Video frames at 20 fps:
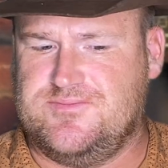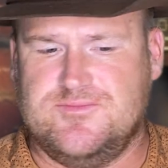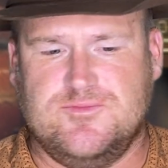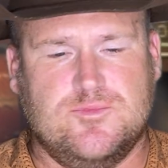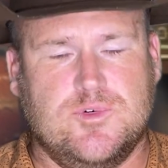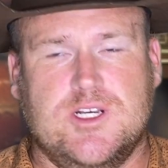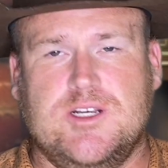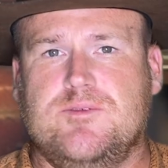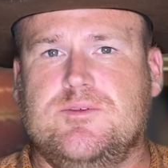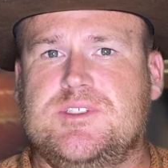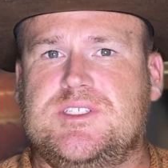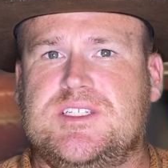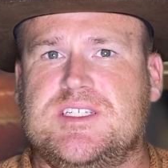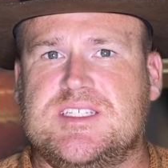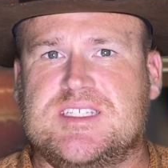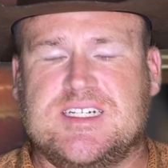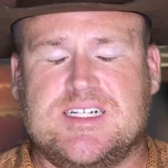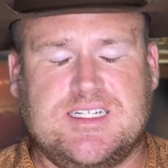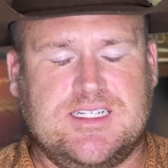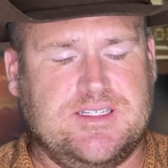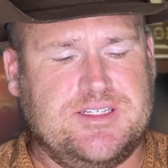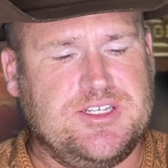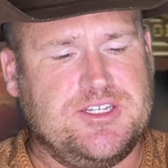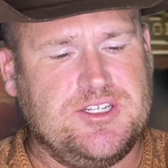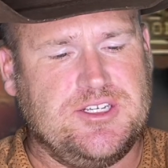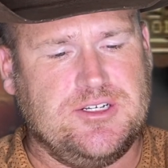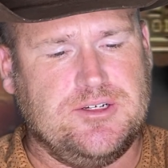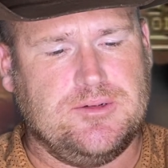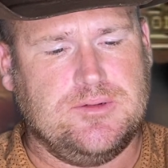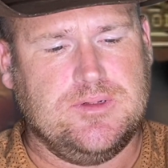what it was designed to
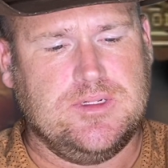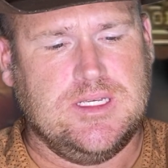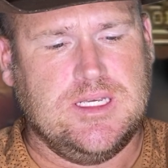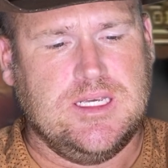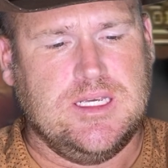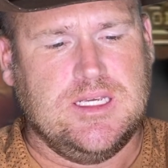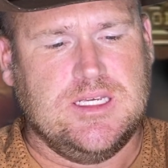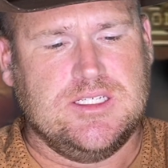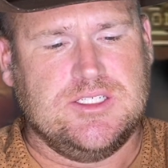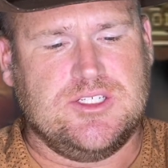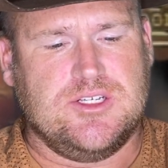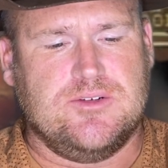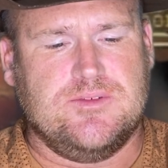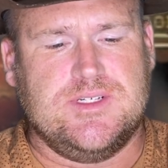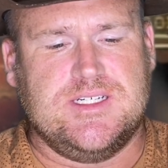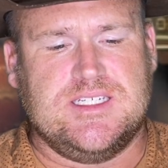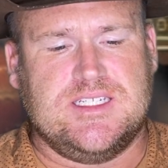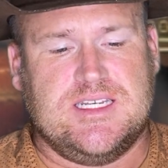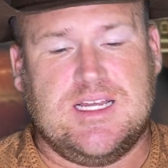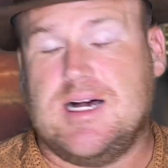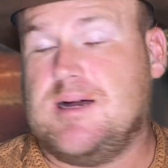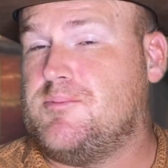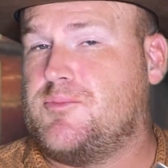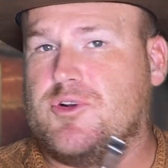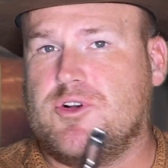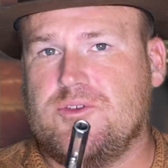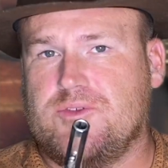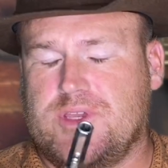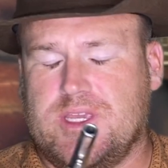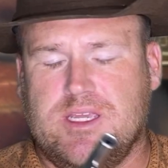do, so it is not
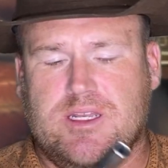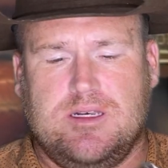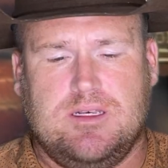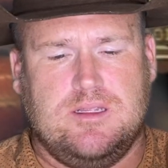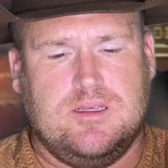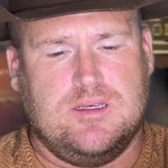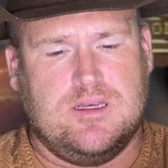broken.